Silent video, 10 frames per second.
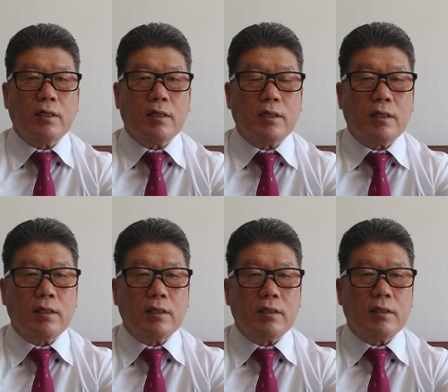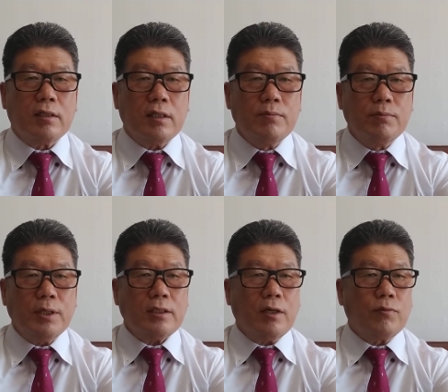the
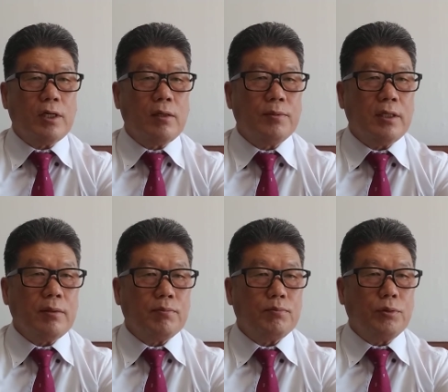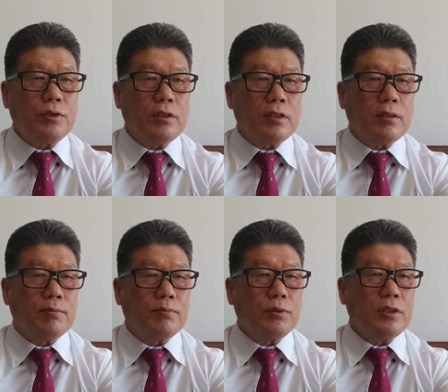investor will be pushed
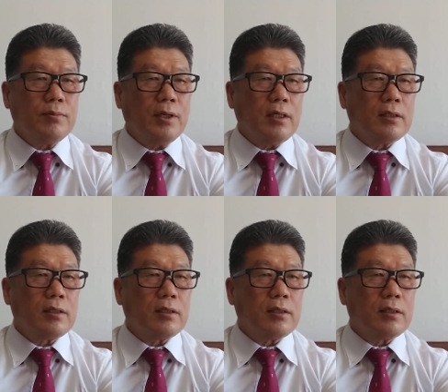back